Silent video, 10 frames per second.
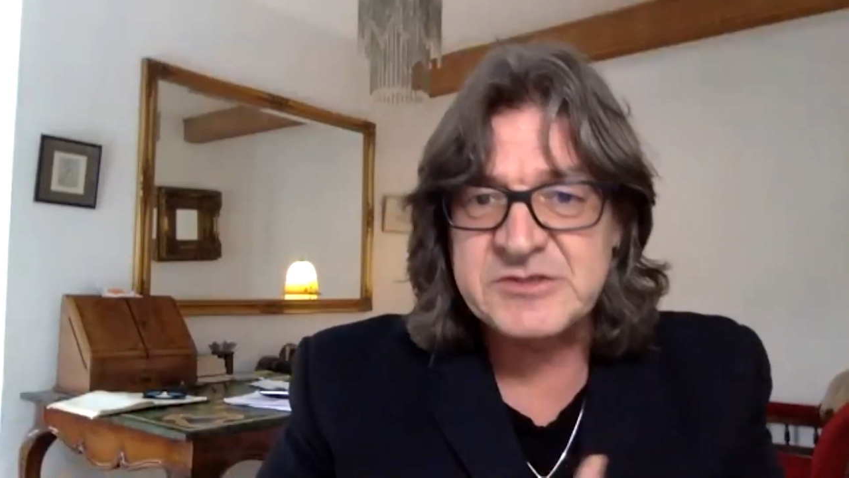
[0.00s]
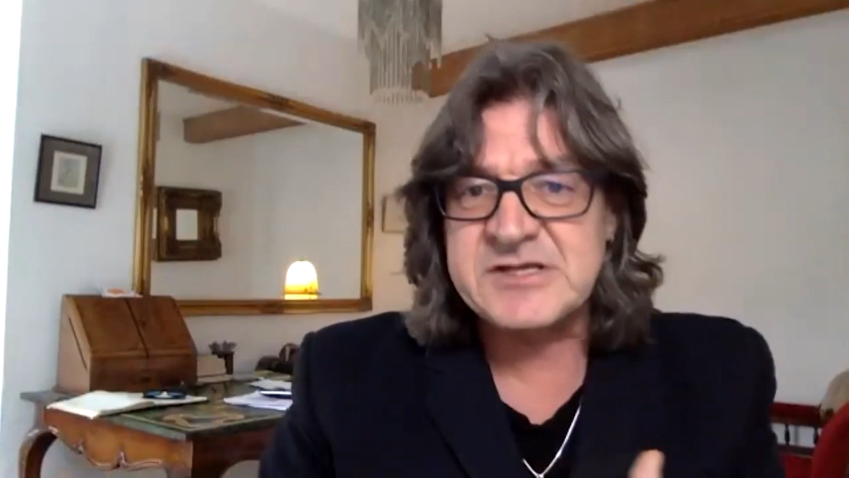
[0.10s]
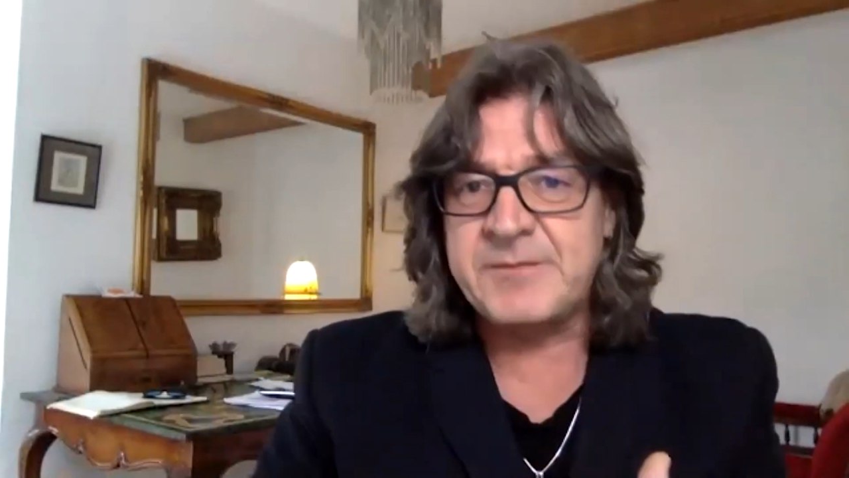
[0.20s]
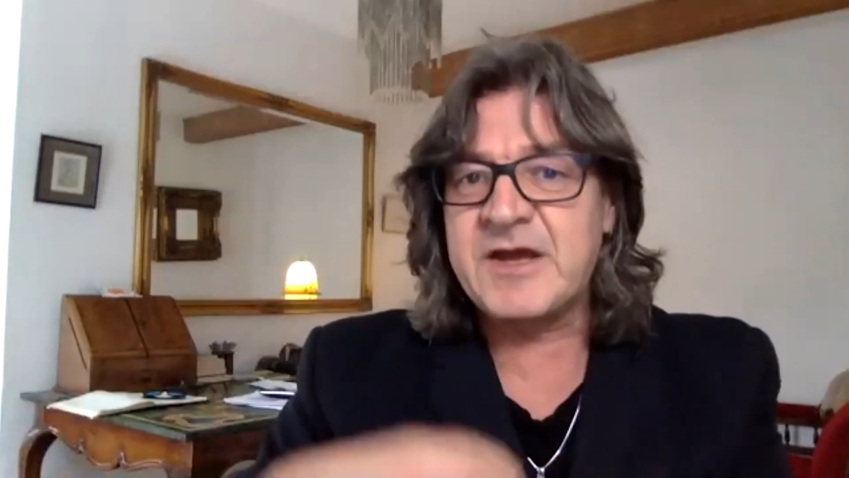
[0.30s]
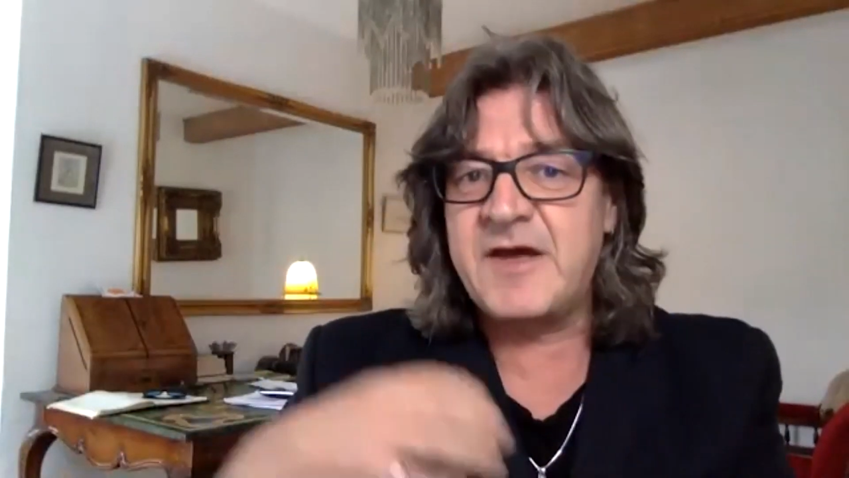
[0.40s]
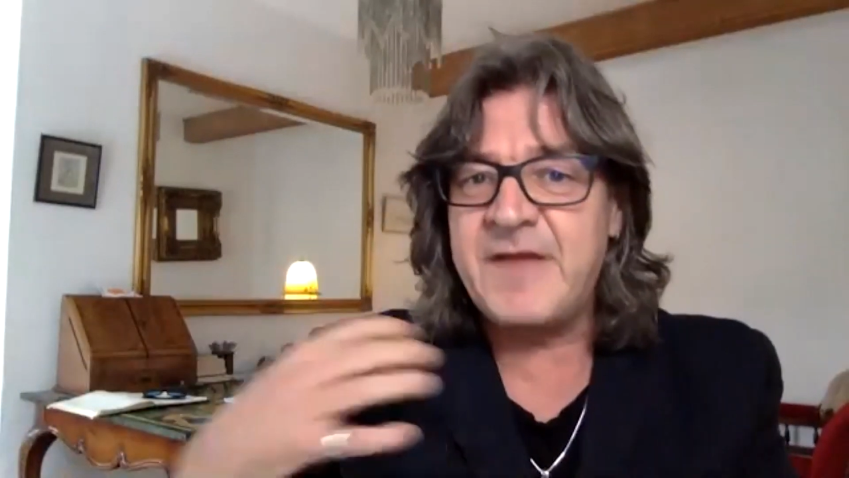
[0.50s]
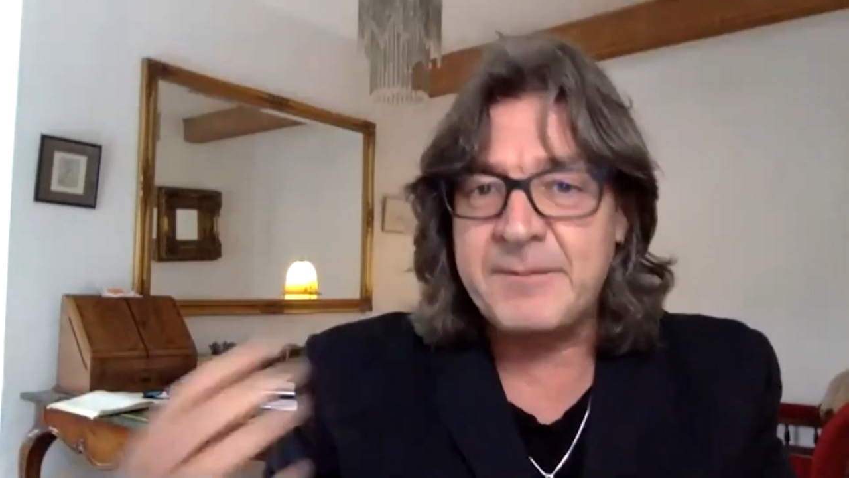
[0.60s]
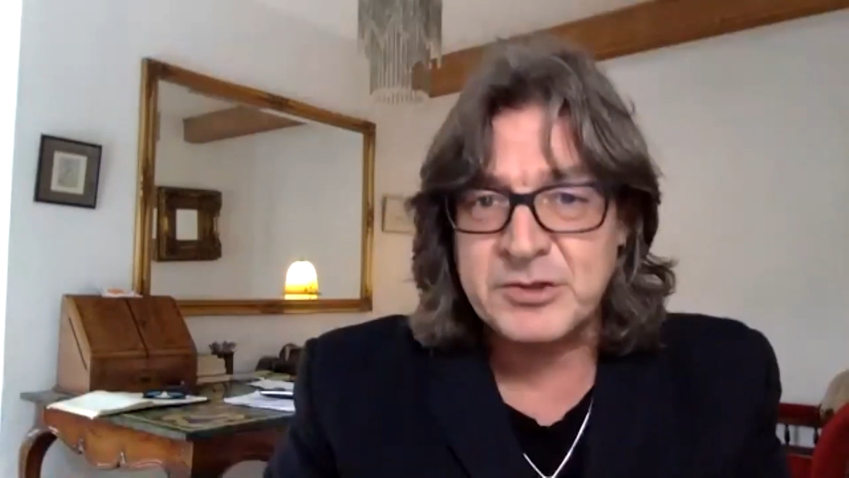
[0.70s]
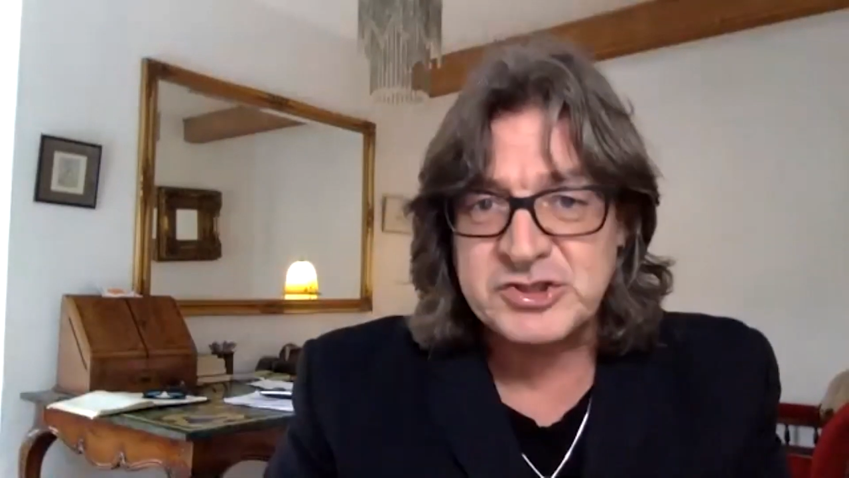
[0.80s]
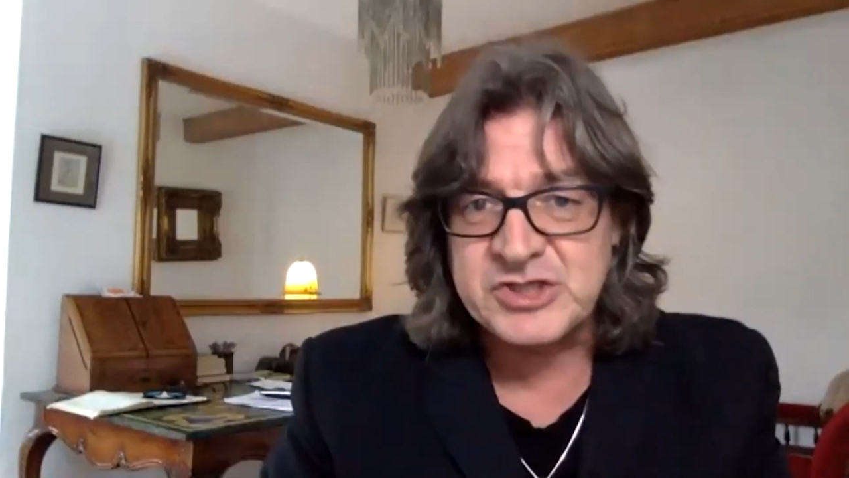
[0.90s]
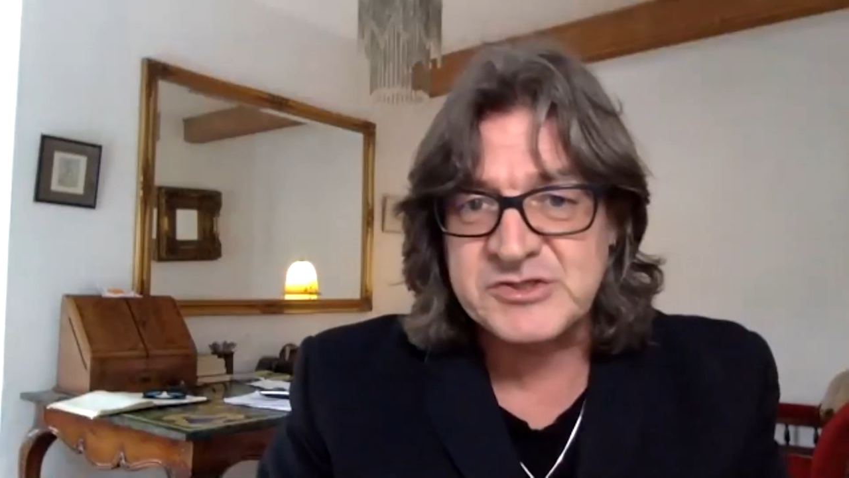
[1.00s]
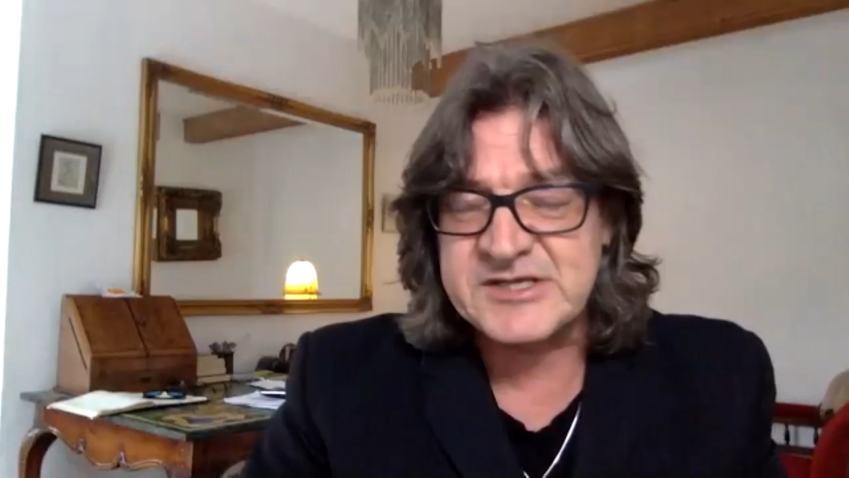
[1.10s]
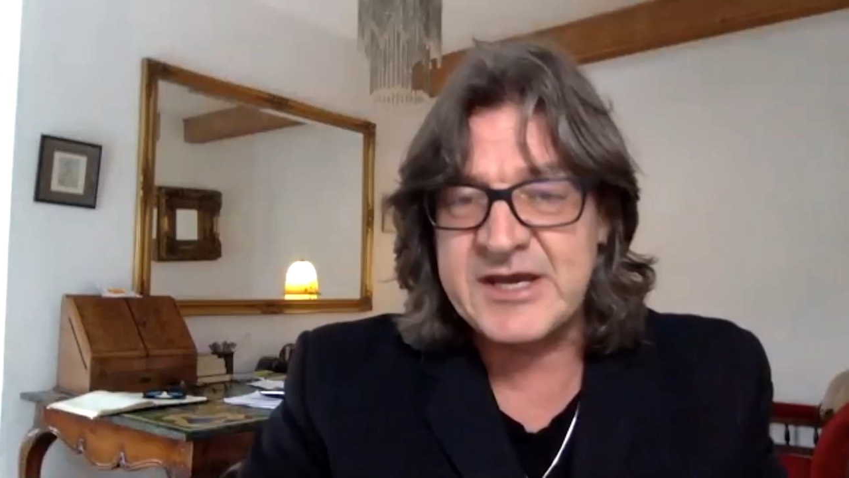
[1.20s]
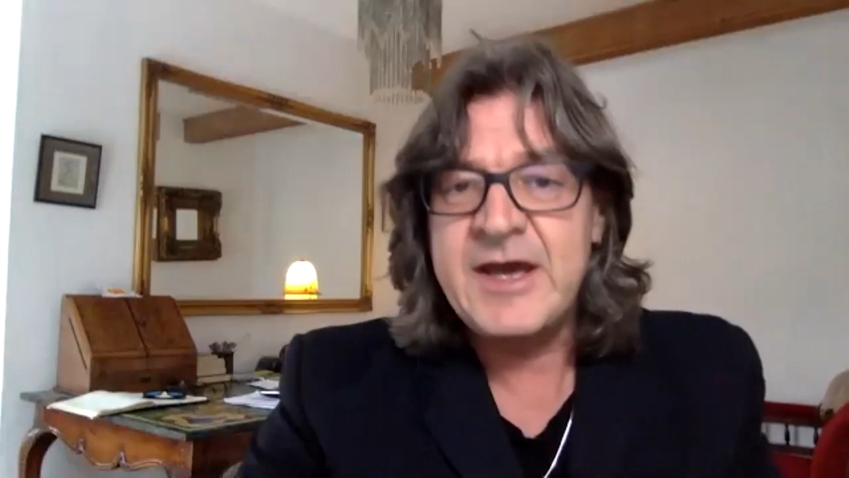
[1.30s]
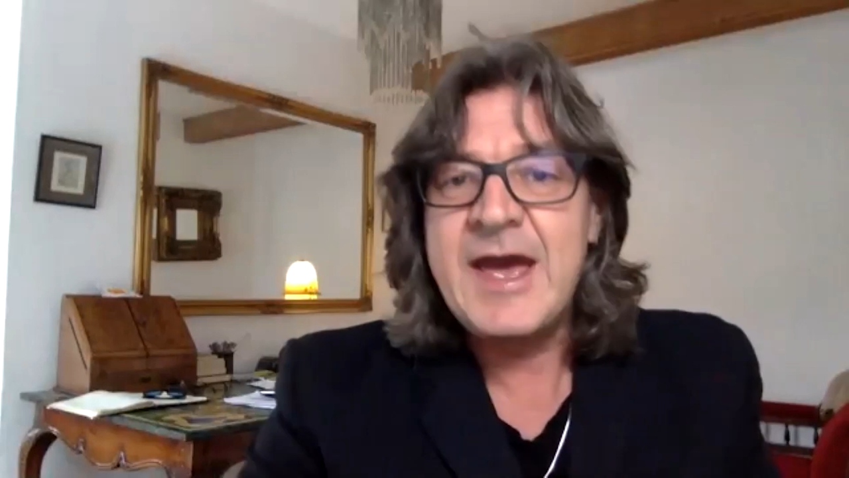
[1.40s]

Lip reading: something and they produce it,